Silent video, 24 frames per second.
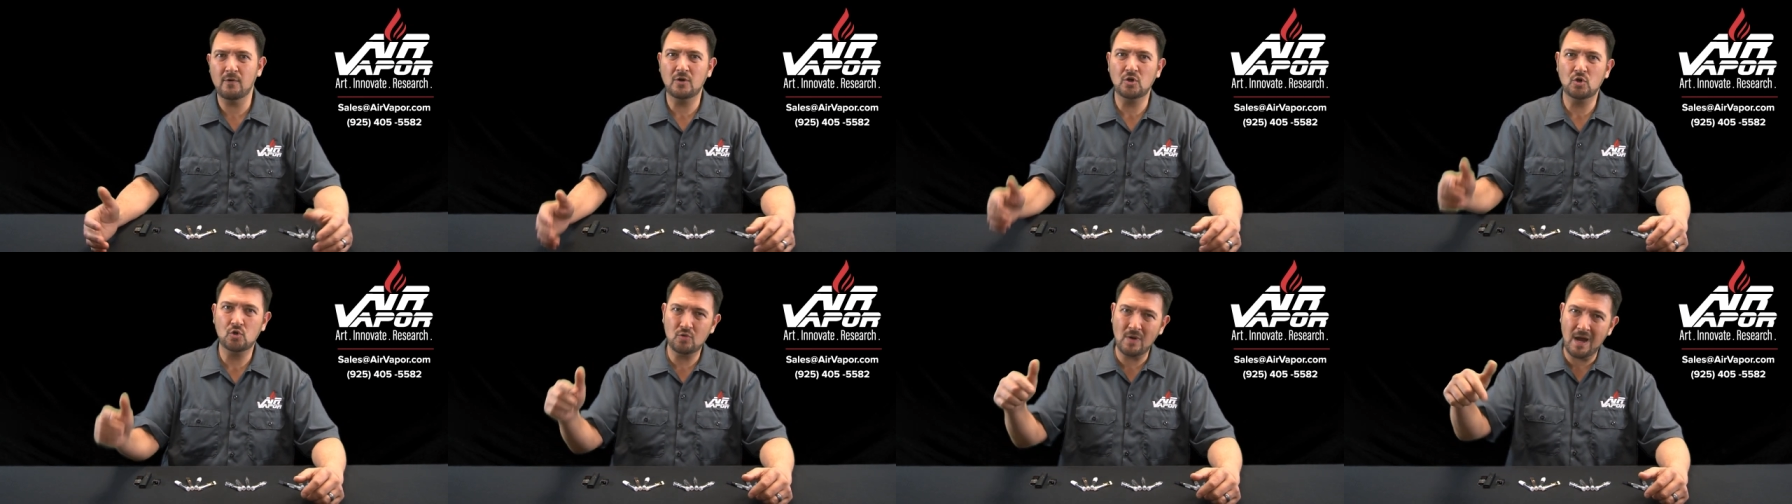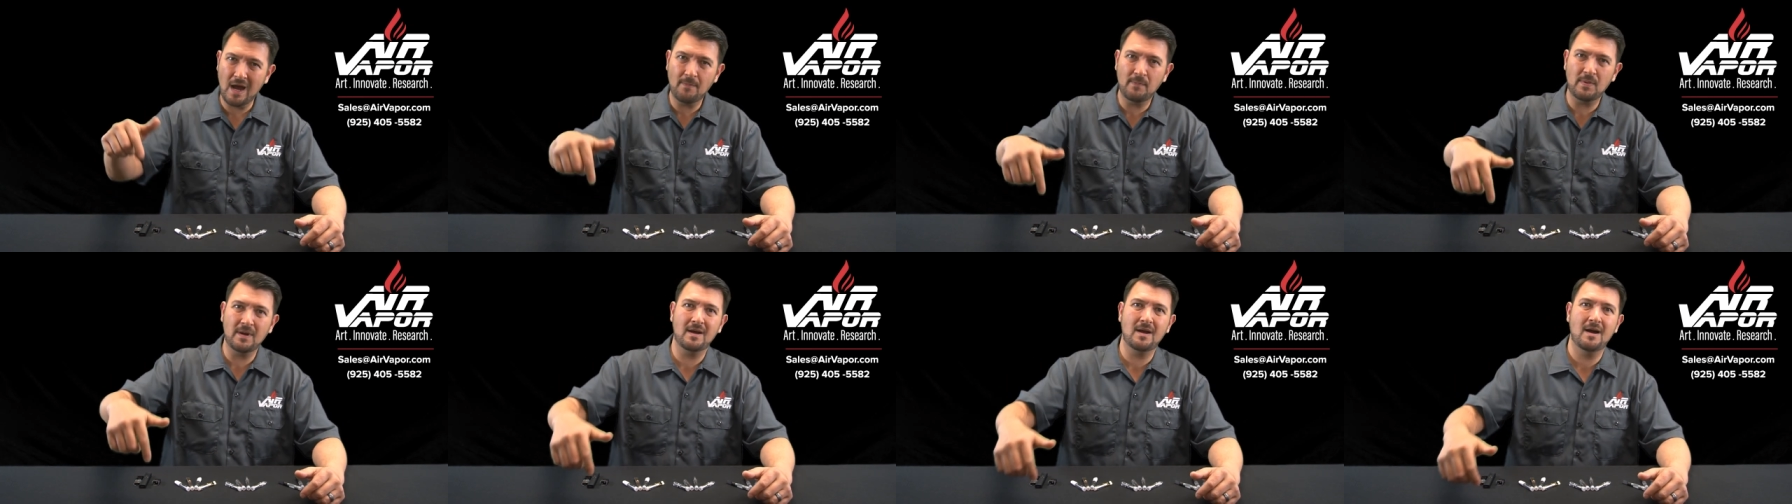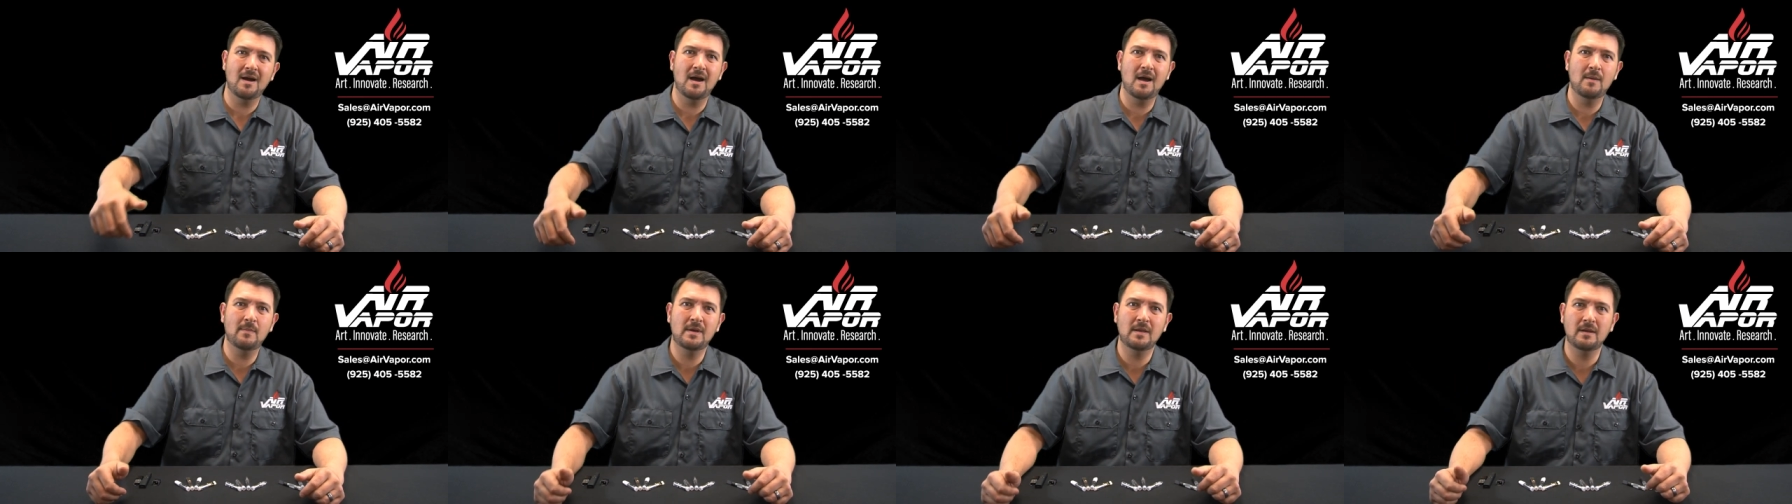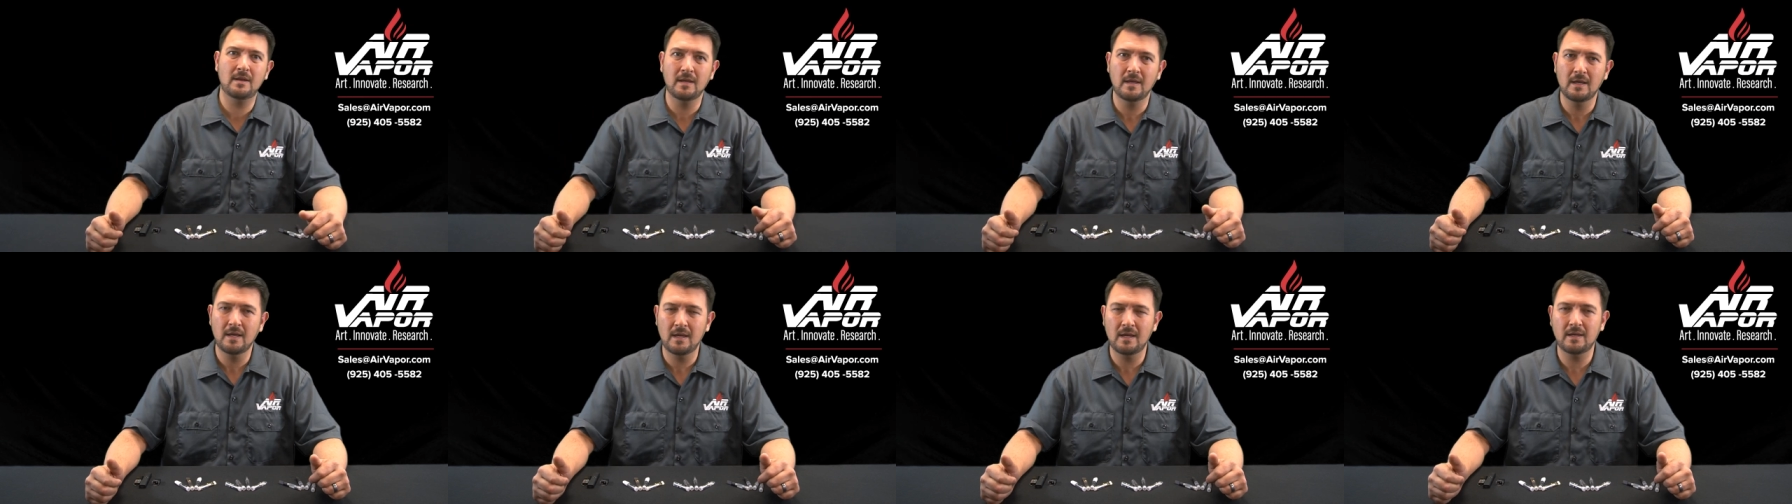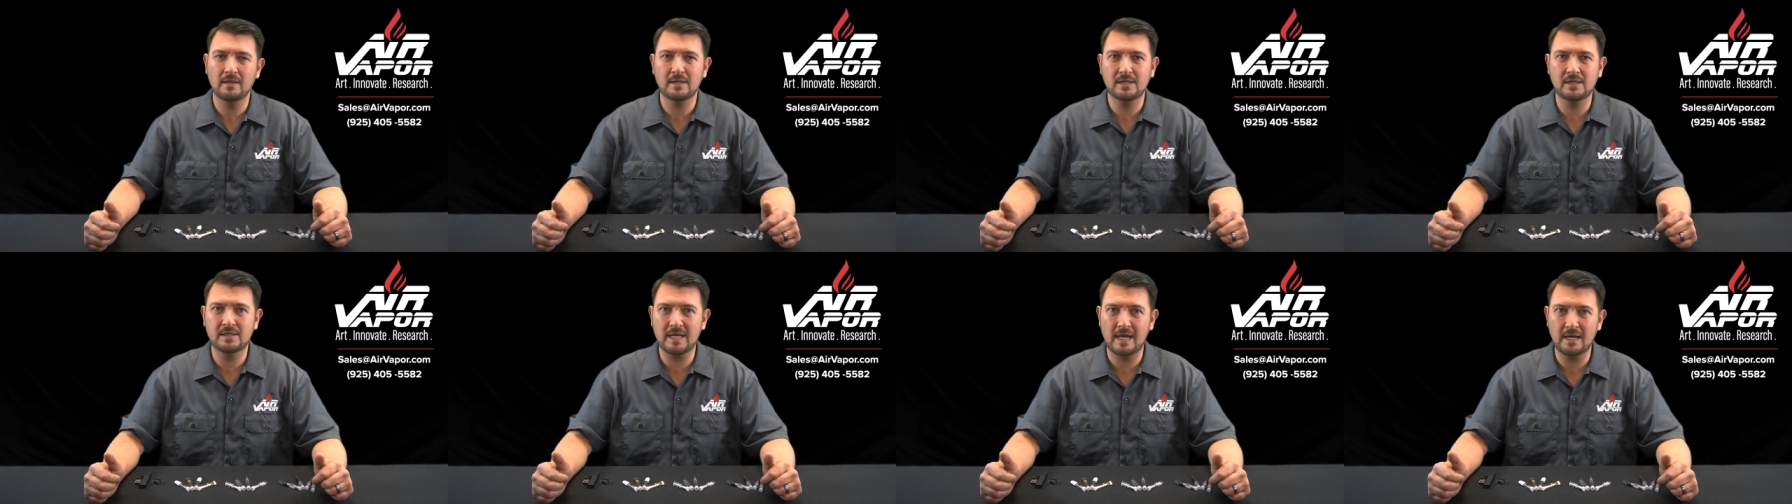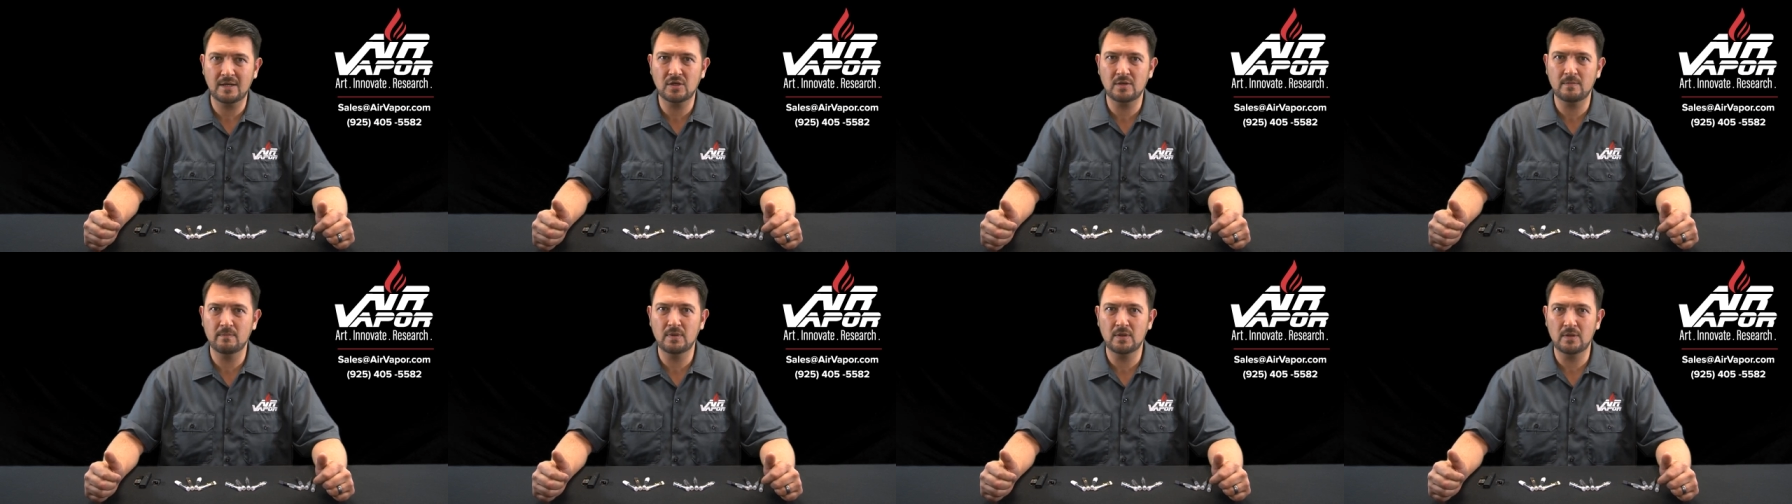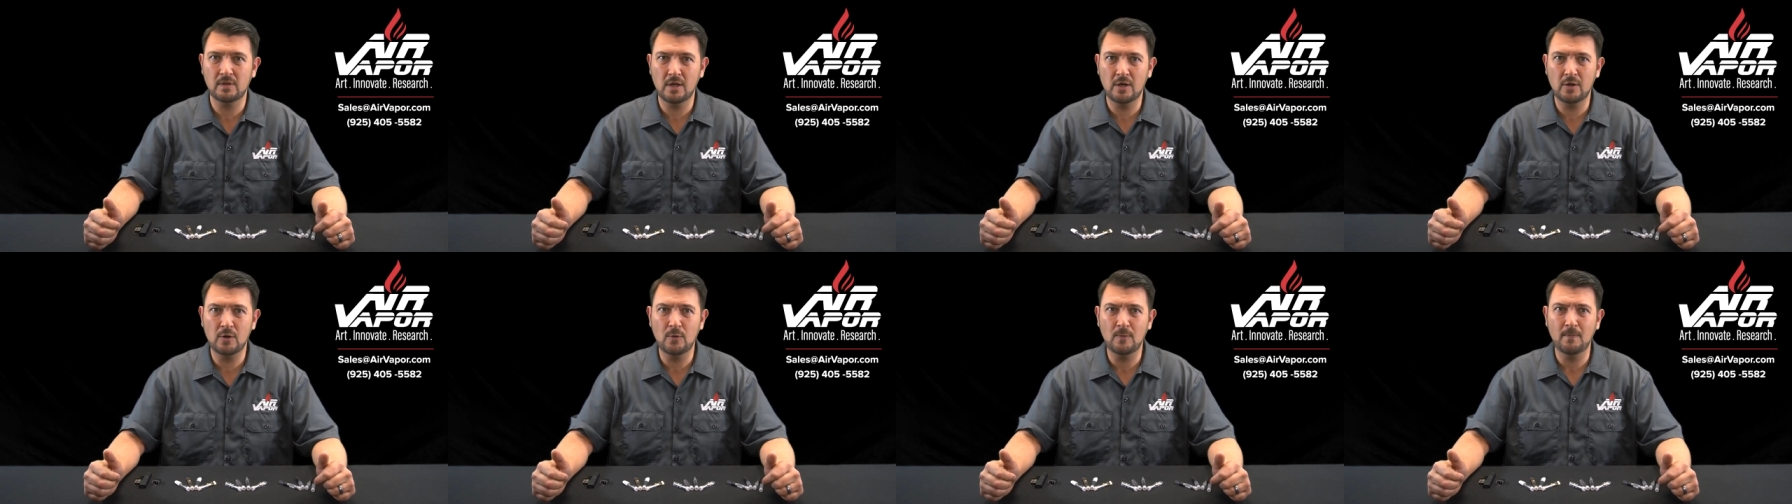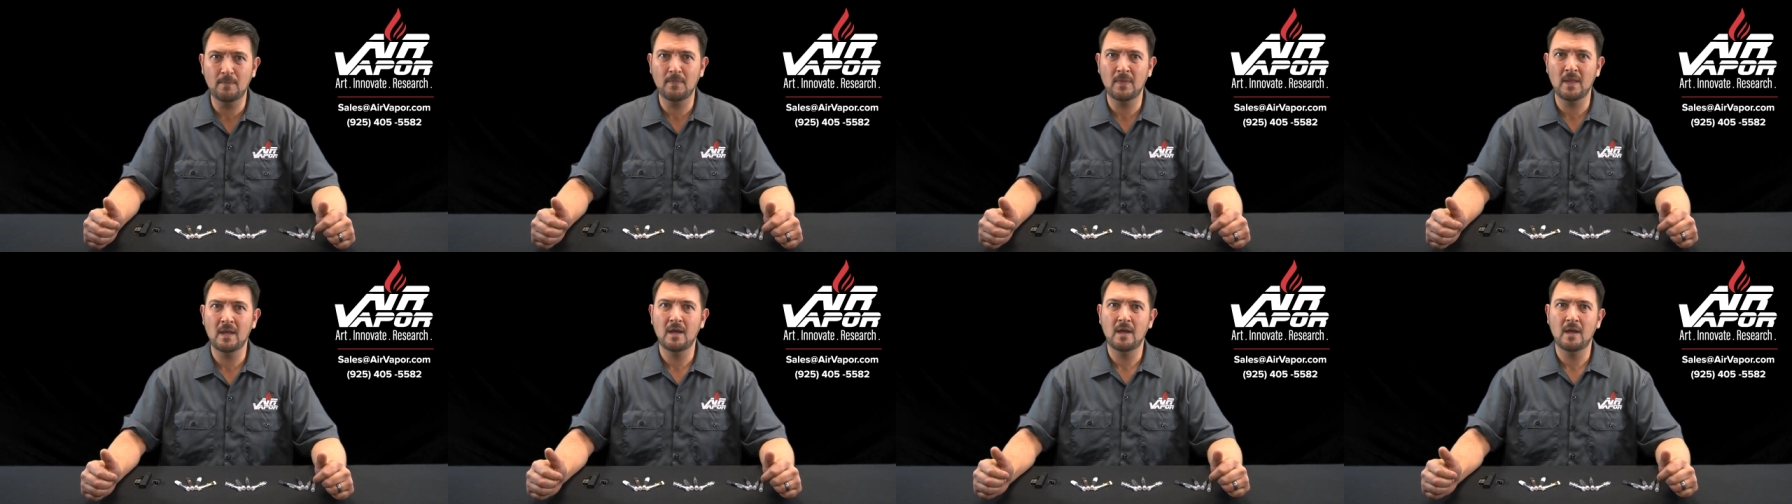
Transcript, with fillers: or drop a comment in the section below.